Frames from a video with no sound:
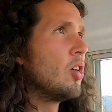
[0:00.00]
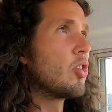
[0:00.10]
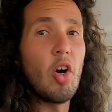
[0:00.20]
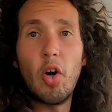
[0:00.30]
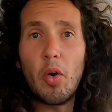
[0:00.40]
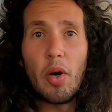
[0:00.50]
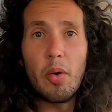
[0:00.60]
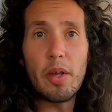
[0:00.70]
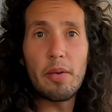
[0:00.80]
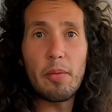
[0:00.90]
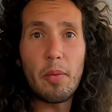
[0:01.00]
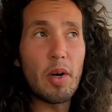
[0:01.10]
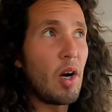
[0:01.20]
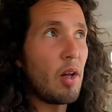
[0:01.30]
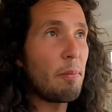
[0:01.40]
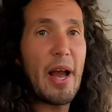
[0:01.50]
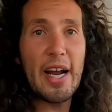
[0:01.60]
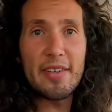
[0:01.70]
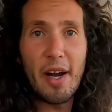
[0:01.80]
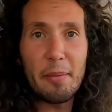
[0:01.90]
So we, we're all
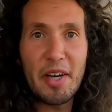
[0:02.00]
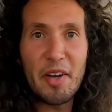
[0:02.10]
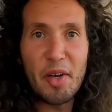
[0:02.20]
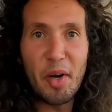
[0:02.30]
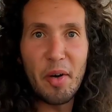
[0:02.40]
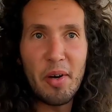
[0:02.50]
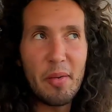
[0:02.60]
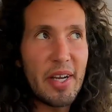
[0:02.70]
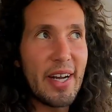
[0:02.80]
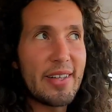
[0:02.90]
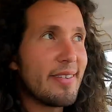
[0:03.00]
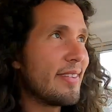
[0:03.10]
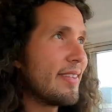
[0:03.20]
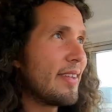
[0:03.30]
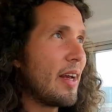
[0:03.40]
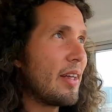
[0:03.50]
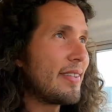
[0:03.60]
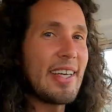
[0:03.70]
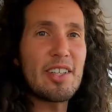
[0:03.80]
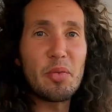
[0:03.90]
packed up, ready to go. We got
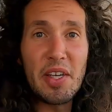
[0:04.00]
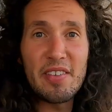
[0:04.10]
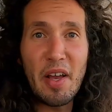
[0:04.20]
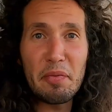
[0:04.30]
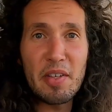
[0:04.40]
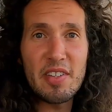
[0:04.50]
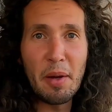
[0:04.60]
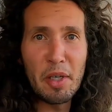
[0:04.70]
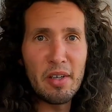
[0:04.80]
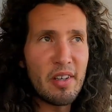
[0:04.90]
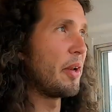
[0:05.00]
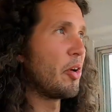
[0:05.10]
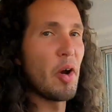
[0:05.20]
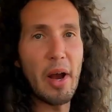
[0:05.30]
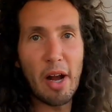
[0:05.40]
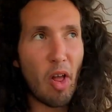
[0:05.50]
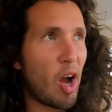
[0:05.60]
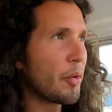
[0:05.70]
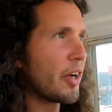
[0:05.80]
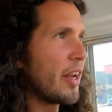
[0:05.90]
six weeks left of summer. We don't know how
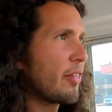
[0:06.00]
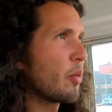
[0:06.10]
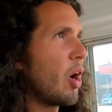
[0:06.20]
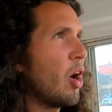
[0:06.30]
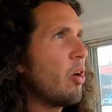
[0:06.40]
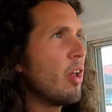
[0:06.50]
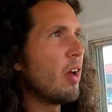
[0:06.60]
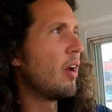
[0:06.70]
long we're gonna hit the road.